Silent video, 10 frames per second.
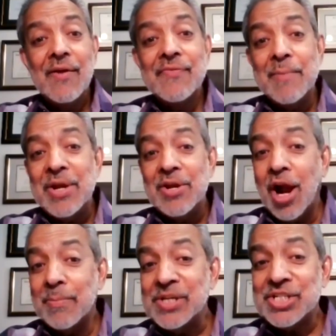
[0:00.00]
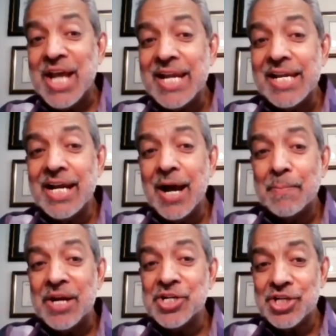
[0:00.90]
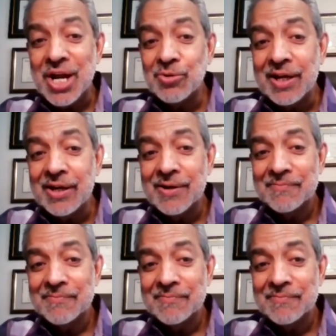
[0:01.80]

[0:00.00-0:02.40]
They may not be standing up and shouting,